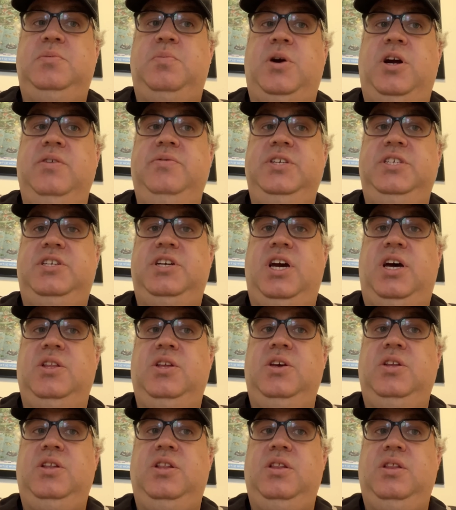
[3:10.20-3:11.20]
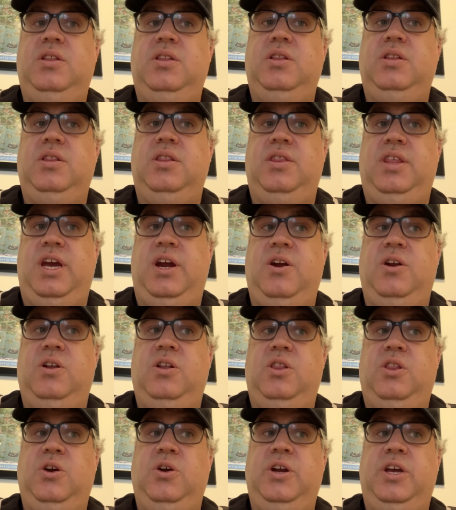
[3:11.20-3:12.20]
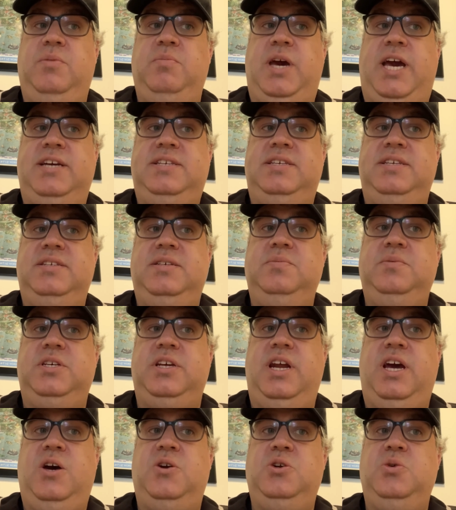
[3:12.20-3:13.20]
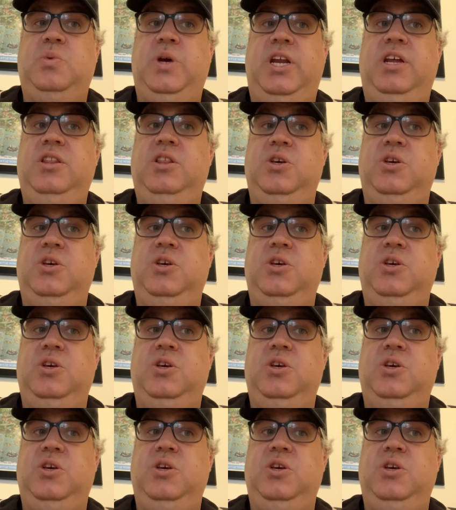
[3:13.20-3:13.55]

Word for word: part of his childhood there learning Marxism and how to win and